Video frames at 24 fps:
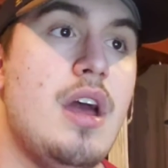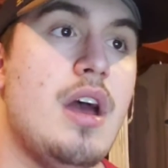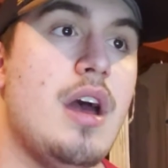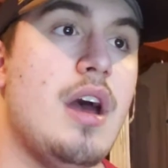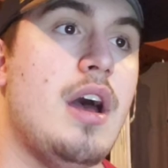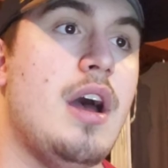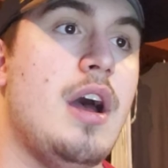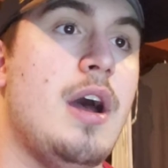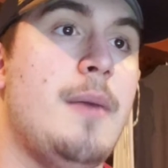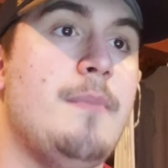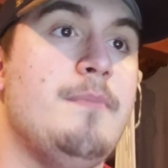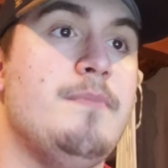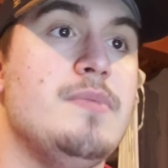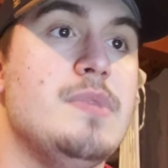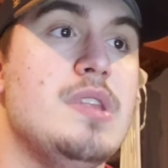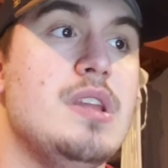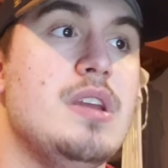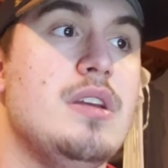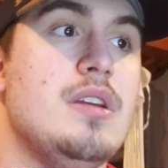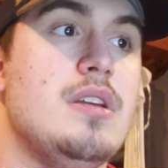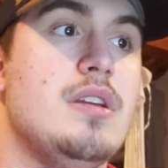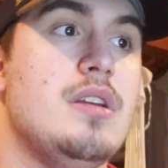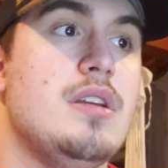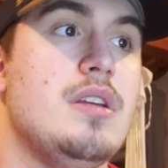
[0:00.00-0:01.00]

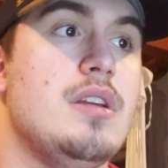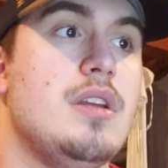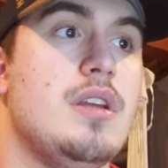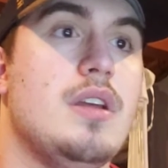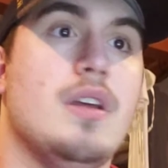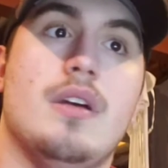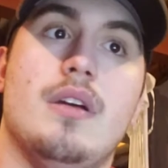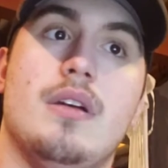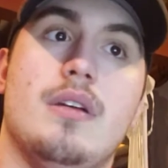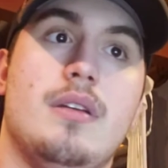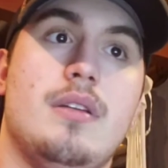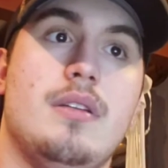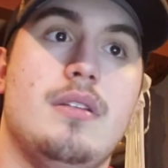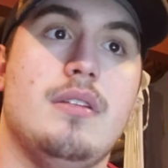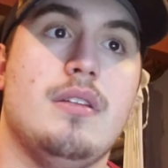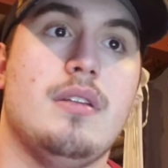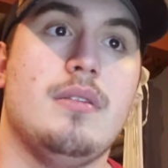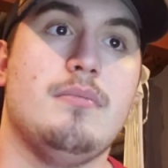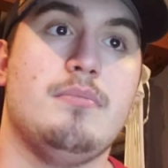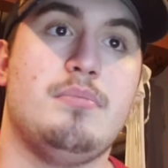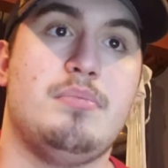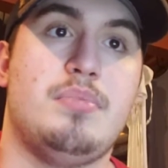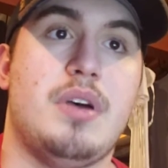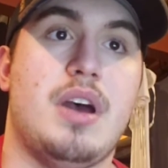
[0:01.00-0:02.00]

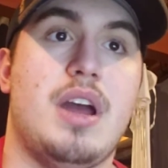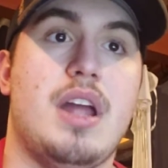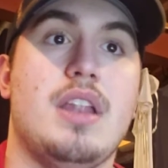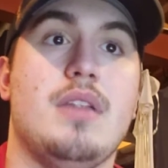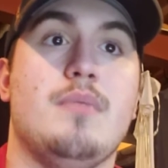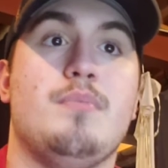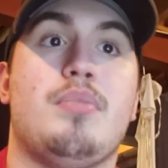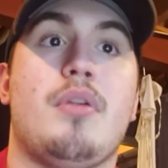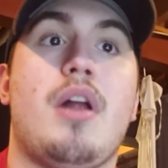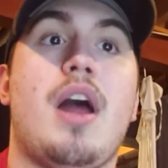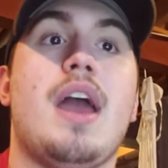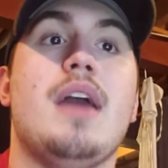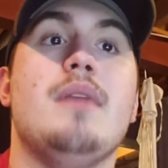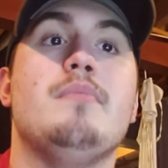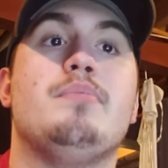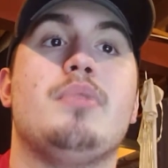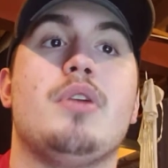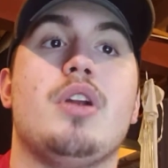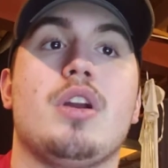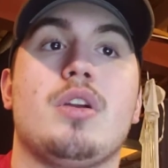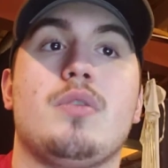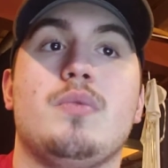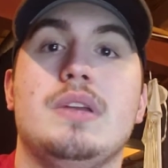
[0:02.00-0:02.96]
But Brian Burke,